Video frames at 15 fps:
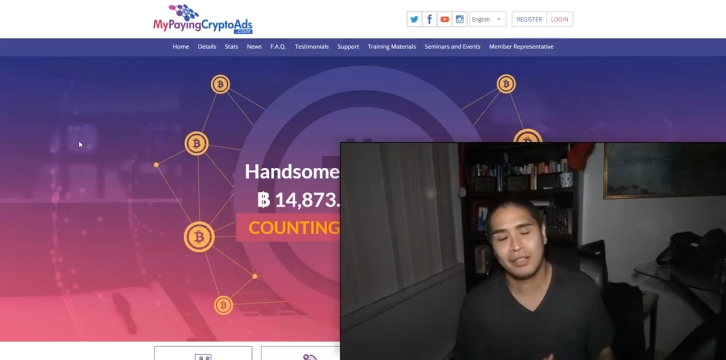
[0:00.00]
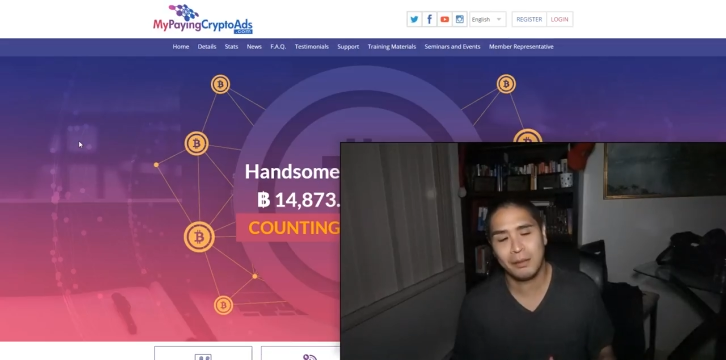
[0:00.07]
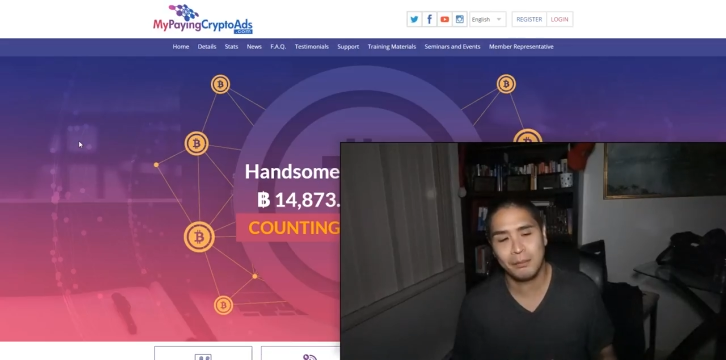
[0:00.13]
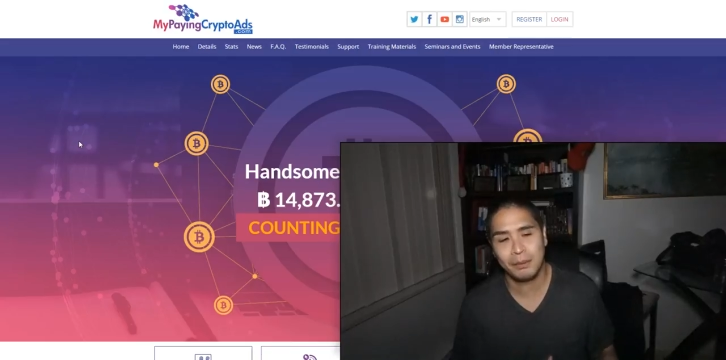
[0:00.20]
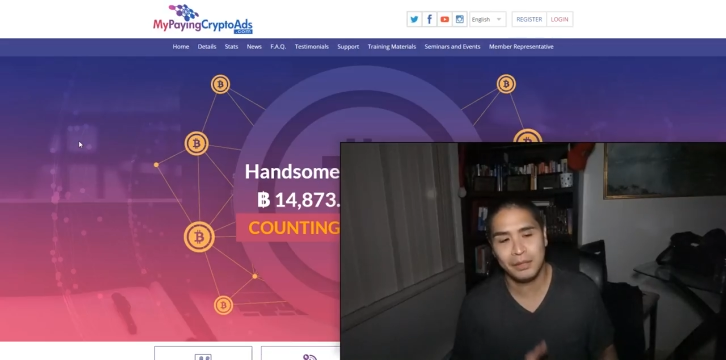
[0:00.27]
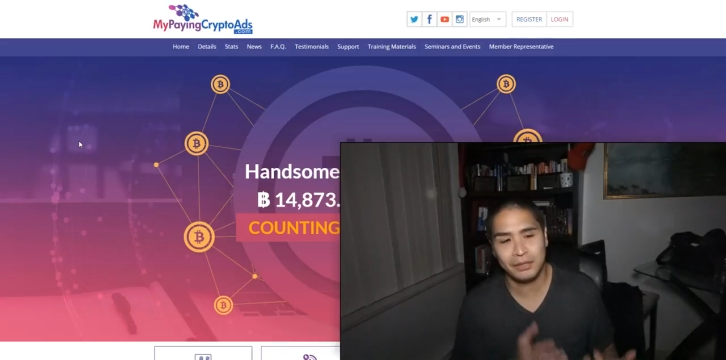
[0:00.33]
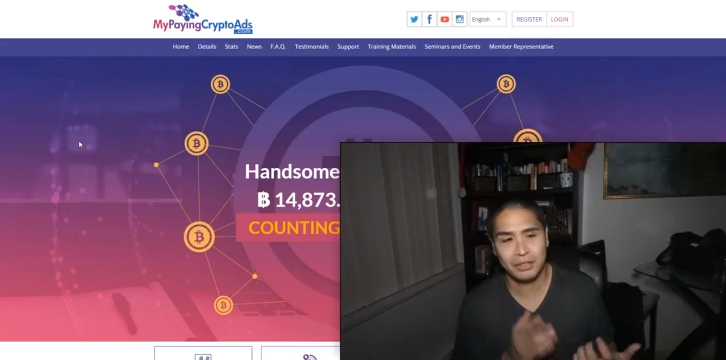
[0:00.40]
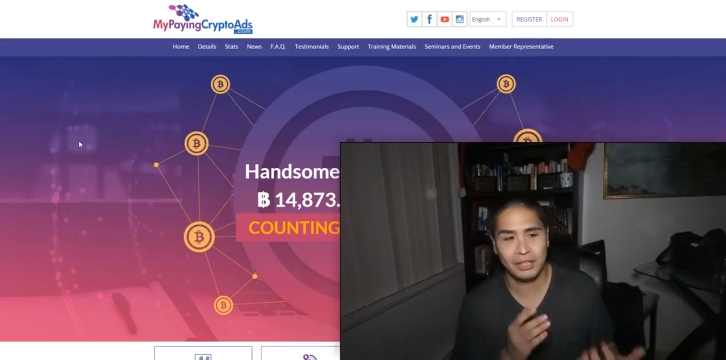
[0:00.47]

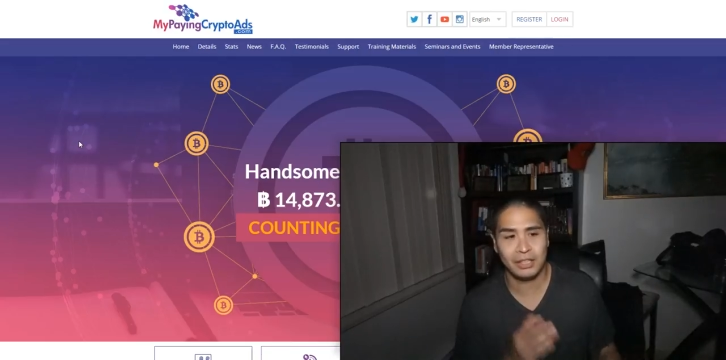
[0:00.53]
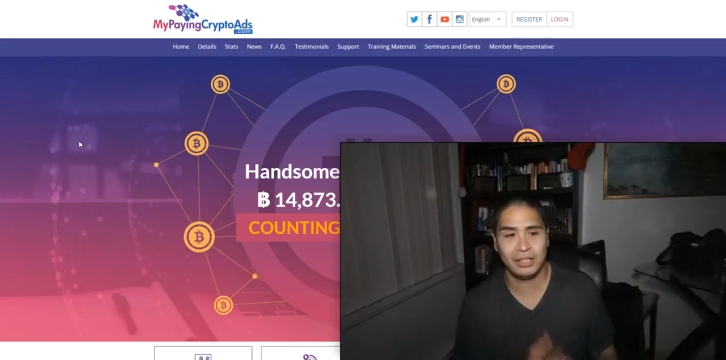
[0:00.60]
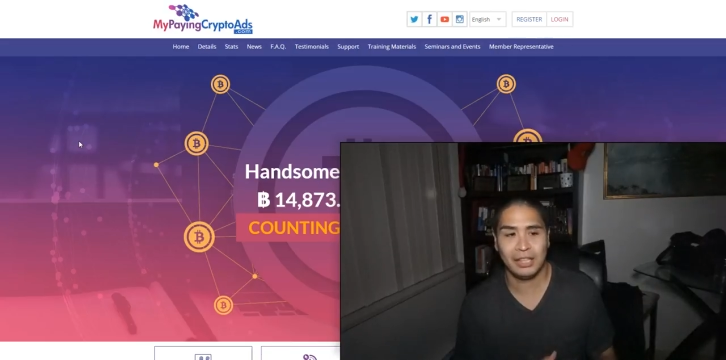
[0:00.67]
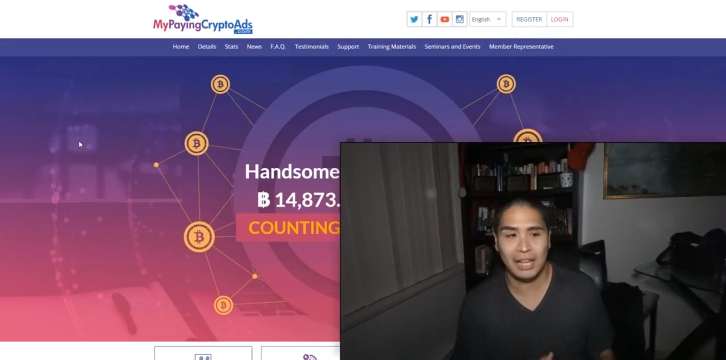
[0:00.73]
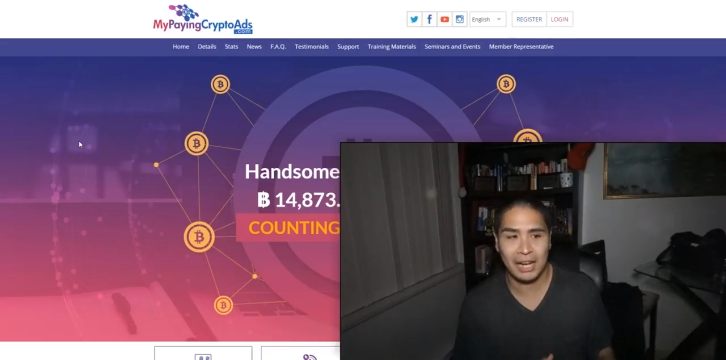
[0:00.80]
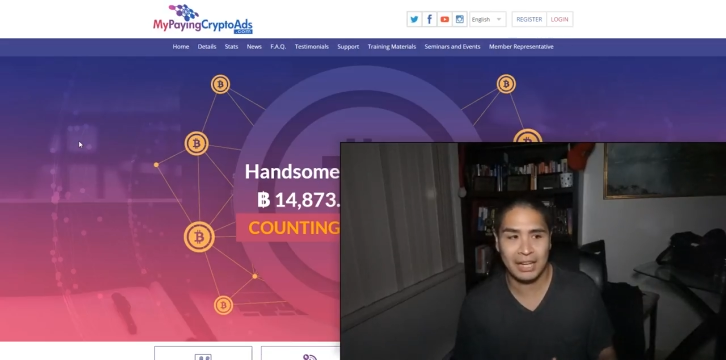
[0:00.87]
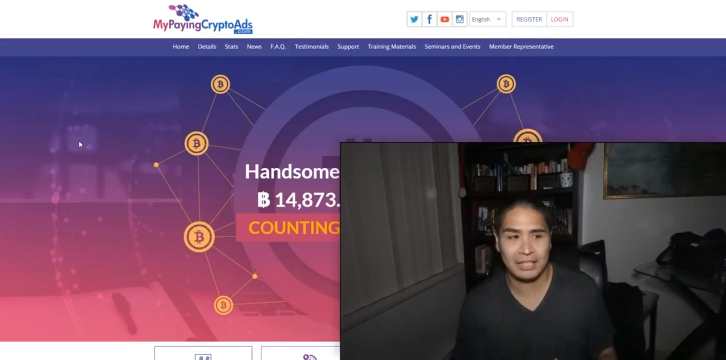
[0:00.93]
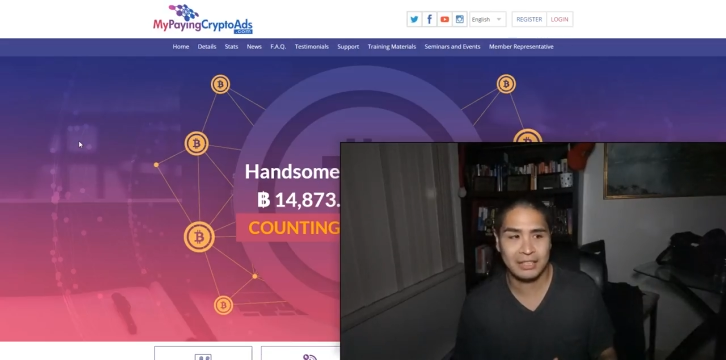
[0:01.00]
company is gonna
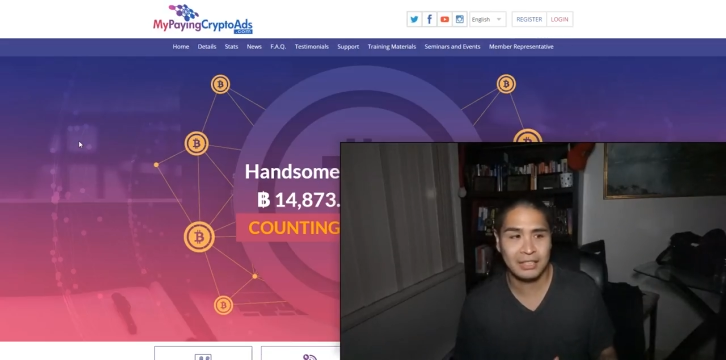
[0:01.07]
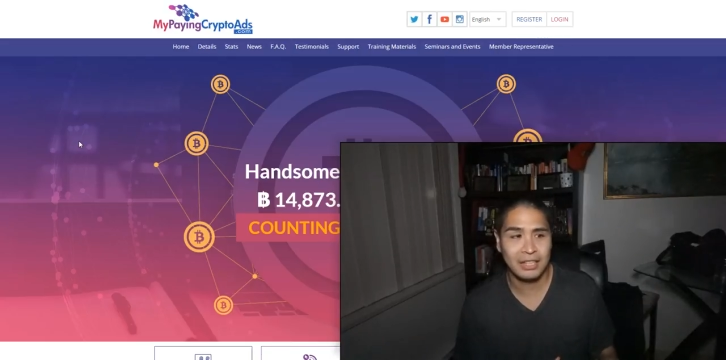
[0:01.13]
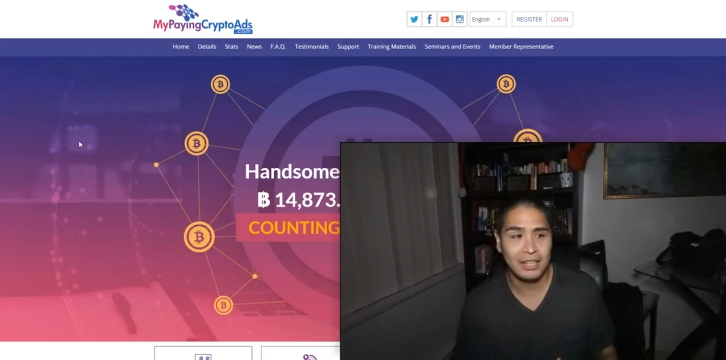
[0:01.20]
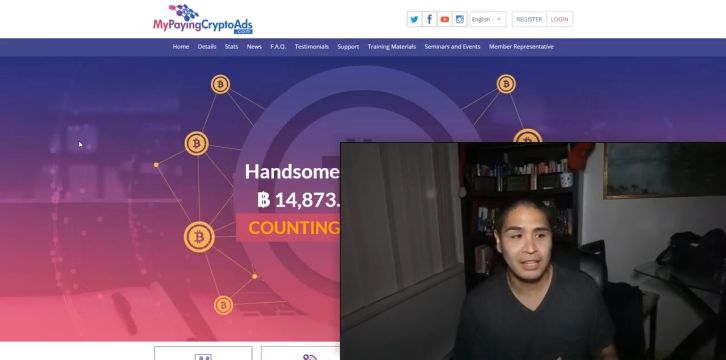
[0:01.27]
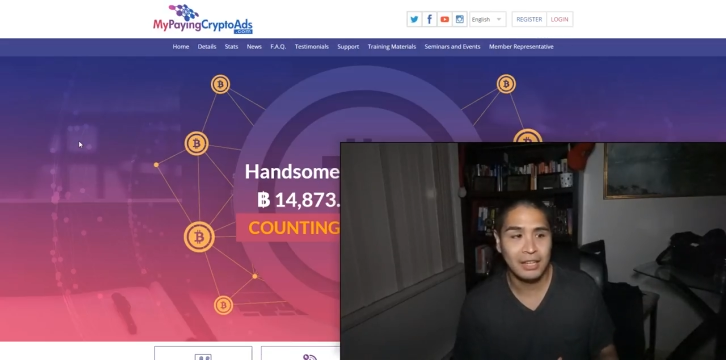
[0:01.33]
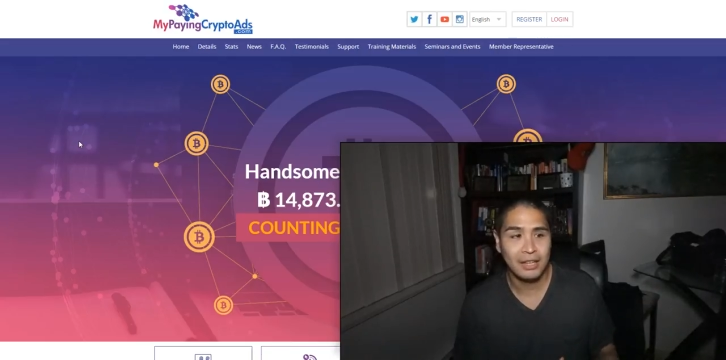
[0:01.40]
last